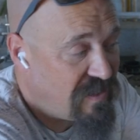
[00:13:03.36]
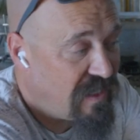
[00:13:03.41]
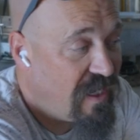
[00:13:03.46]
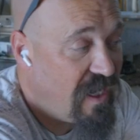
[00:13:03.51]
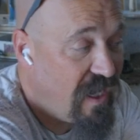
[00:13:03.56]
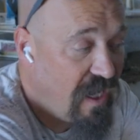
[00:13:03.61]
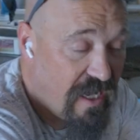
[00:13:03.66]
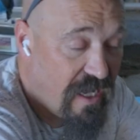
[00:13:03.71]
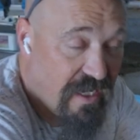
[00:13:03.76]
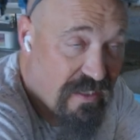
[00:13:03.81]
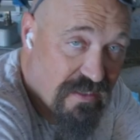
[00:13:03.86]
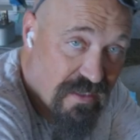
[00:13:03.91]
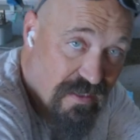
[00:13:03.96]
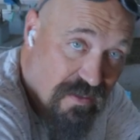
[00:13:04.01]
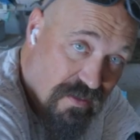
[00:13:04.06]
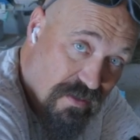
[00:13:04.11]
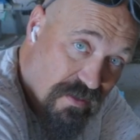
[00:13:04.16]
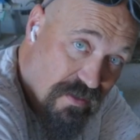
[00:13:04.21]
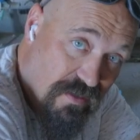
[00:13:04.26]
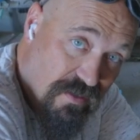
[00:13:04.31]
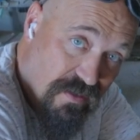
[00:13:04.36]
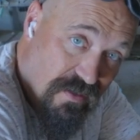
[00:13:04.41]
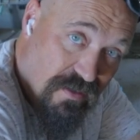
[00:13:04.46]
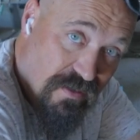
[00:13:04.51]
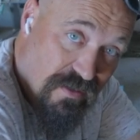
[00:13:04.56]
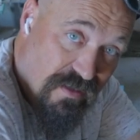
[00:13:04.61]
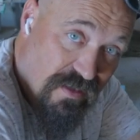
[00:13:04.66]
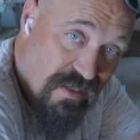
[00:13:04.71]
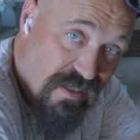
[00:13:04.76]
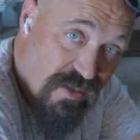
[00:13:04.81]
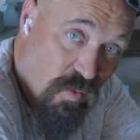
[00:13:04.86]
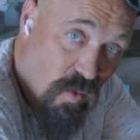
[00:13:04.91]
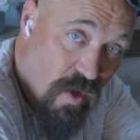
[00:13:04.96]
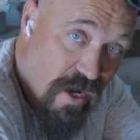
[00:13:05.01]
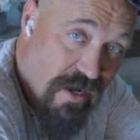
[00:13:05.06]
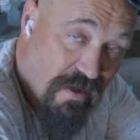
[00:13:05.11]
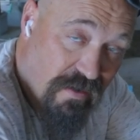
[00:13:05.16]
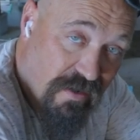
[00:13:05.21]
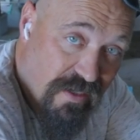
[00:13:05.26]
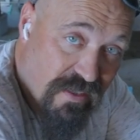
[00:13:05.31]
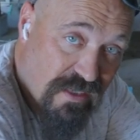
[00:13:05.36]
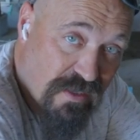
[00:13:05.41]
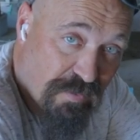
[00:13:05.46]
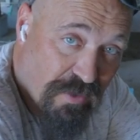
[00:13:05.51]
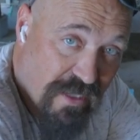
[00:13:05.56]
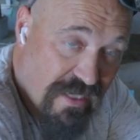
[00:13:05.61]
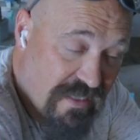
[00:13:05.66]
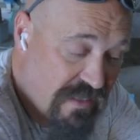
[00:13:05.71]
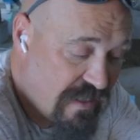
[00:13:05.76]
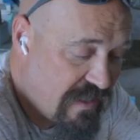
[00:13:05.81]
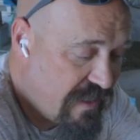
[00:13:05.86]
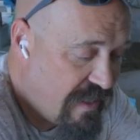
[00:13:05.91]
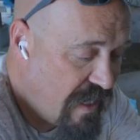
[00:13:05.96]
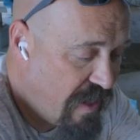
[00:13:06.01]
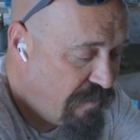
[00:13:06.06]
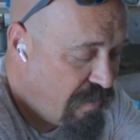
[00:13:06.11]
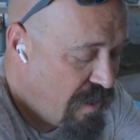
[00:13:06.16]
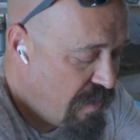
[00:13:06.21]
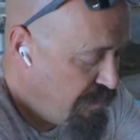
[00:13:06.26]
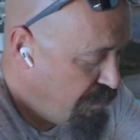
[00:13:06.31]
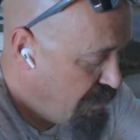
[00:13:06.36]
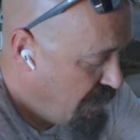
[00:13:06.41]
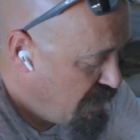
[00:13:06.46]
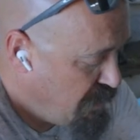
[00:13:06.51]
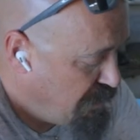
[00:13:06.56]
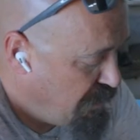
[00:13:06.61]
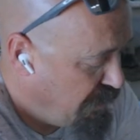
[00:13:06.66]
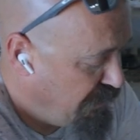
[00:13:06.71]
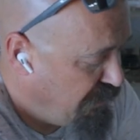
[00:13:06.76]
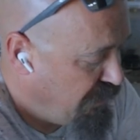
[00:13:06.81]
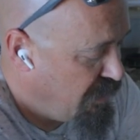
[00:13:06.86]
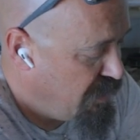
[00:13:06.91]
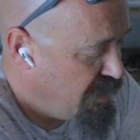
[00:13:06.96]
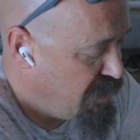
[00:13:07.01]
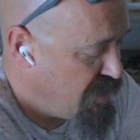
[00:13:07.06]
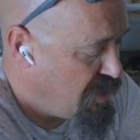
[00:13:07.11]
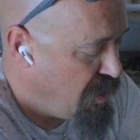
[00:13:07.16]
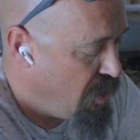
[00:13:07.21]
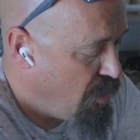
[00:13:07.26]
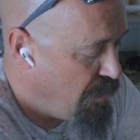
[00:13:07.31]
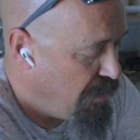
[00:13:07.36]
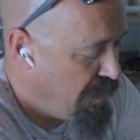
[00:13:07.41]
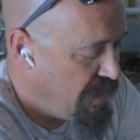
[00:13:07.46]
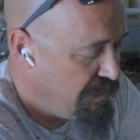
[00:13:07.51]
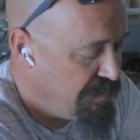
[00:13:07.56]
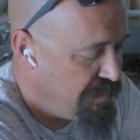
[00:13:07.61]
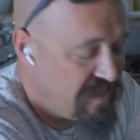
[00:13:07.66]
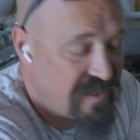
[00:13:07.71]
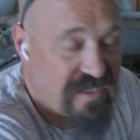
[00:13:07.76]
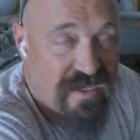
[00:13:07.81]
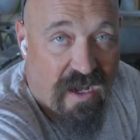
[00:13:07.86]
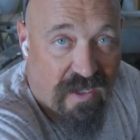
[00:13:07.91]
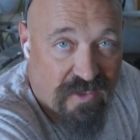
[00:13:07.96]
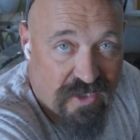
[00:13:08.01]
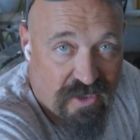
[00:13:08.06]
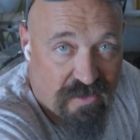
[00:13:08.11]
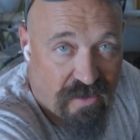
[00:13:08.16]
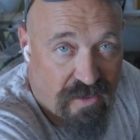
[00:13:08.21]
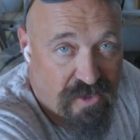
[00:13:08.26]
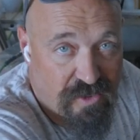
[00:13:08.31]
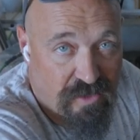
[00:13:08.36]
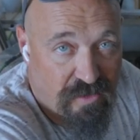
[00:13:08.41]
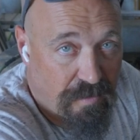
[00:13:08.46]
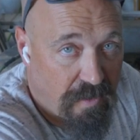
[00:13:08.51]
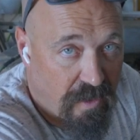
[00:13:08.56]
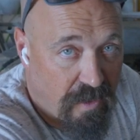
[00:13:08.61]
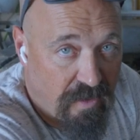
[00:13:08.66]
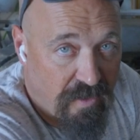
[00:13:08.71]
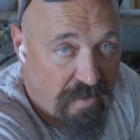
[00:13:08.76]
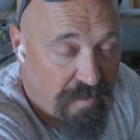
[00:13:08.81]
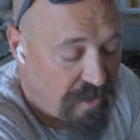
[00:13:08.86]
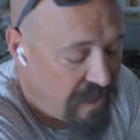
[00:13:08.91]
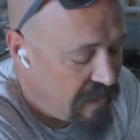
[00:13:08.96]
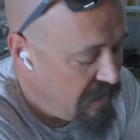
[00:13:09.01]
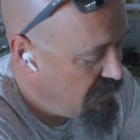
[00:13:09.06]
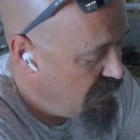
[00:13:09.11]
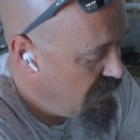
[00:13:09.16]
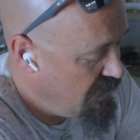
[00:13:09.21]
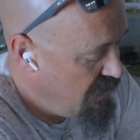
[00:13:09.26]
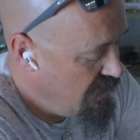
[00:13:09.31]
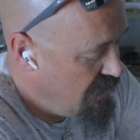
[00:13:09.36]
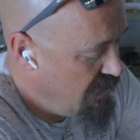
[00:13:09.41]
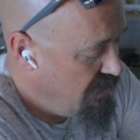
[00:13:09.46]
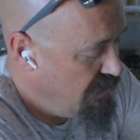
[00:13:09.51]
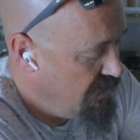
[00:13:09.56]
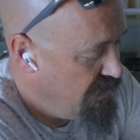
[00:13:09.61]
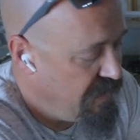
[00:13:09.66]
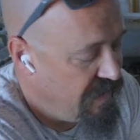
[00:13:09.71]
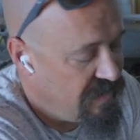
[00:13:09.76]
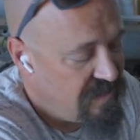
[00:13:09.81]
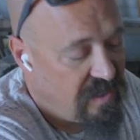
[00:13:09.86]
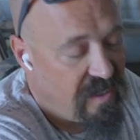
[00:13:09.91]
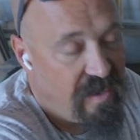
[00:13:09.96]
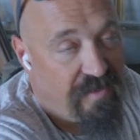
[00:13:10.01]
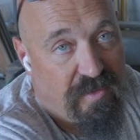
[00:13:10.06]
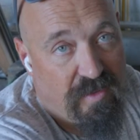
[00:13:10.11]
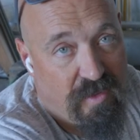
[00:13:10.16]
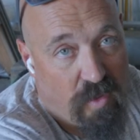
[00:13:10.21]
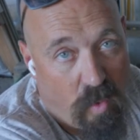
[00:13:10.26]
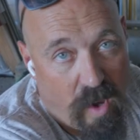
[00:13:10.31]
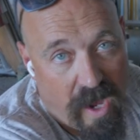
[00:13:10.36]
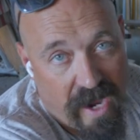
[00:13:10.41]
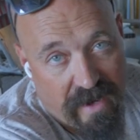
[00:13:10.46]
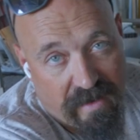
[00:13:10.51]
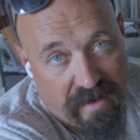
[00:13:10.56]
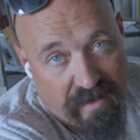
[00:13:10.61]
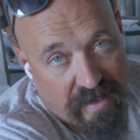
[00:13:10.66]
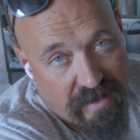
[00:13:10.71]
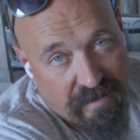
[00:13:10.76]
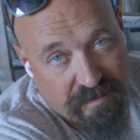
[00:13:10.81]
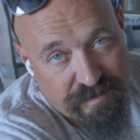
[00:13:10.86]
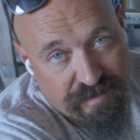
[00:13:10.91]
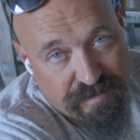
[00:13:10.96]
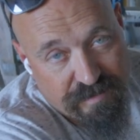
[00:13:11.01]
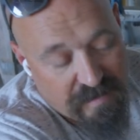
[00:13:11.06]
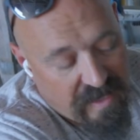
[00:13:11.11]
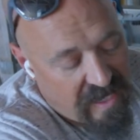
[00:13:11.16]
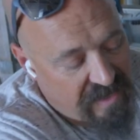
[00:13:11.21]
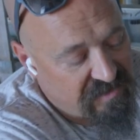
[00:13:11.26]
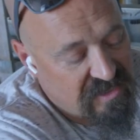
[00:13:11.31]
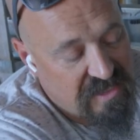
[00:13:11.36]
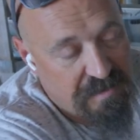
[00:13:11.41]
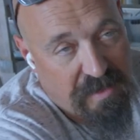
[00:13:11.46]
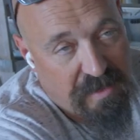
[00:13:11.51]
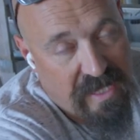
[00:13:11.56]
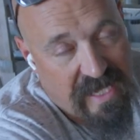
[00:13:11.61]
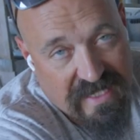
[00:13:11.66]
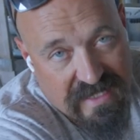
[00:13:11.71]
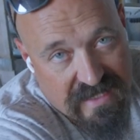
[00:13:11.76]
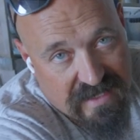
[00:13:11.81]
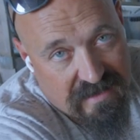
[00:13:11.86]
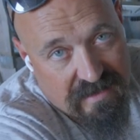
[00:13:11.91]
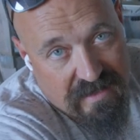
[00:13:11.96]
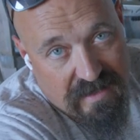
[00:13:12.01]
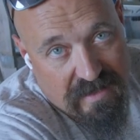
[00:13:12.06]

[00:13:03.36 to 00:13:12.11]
cut this wire and splice it together. I'd much prefer just to open up this non-structural part of the plate than to cut through the wire and have a splice